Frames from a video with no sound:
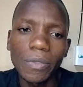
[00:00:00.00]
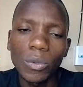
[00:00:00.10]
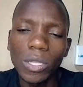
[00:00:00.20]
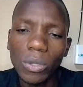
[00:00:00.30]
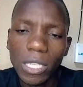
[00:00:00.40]

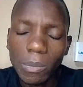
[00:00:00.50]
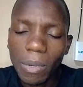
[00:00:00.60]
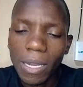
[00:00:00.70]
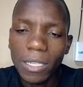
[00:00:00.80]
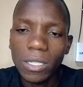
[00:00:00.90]
without
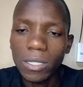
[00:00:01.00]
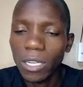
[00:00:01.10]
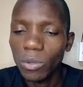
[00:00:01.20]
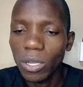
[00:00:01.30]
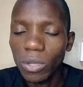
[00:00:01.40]
explanations
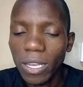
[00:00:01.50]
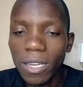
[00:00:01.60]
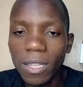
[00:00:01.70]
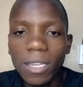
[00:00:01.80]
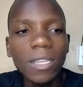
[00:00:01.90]
and without
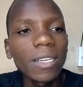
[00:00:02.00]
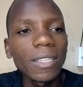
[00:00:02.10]
anything,